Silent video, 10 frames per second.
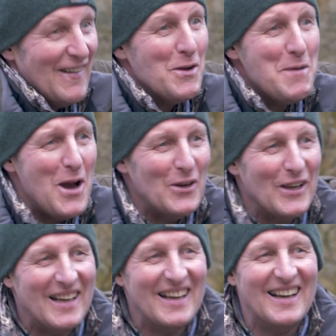Come on.
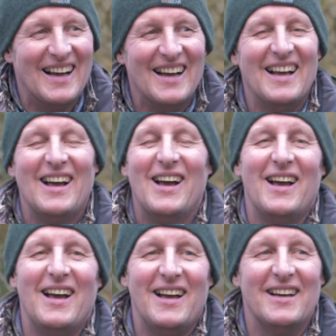
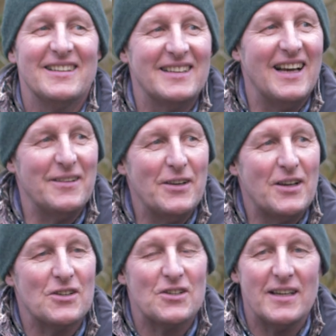So you
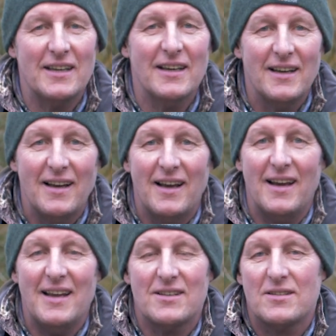can see
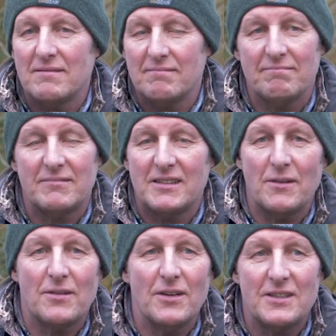it's
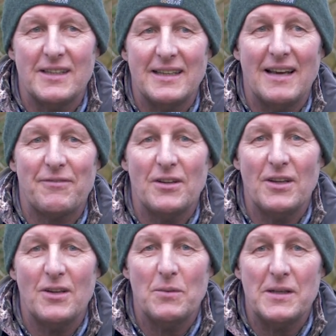2:30 in the
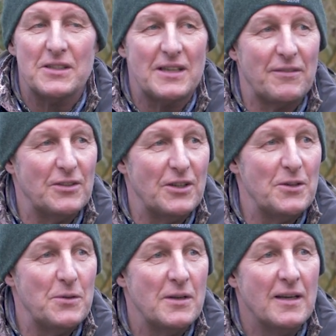afternoon, winter's
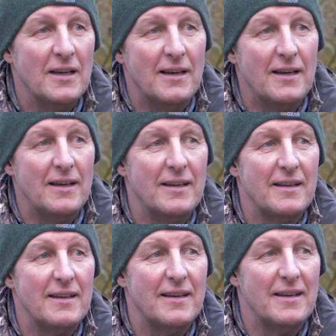afternoon,
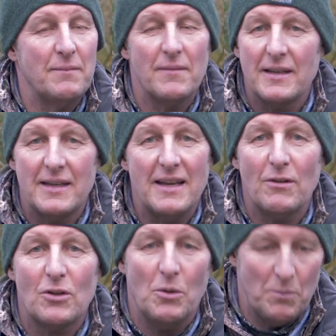and the deer
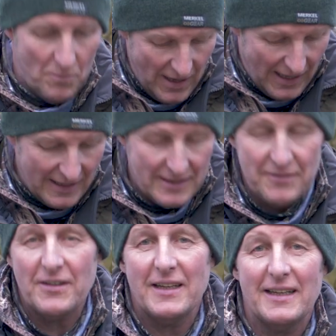will come readily
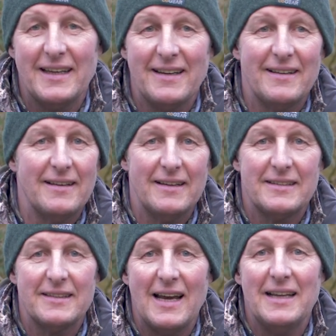to feed here
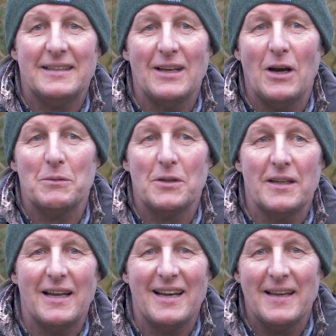at any time of
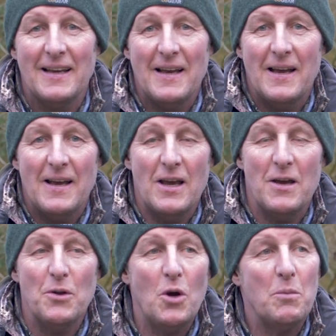the
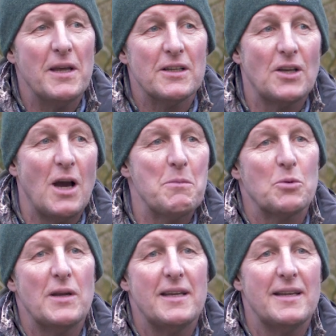day. Normally at
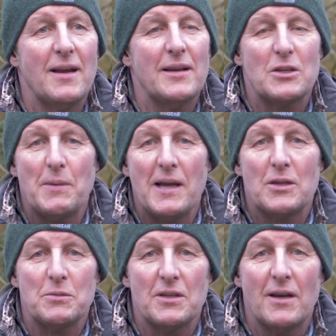times when you don't
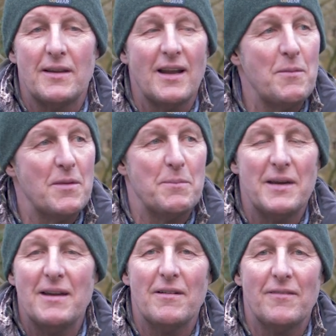expect them, so you'd hope they'd
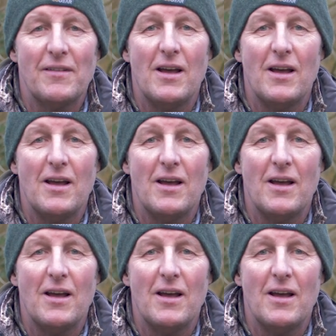be here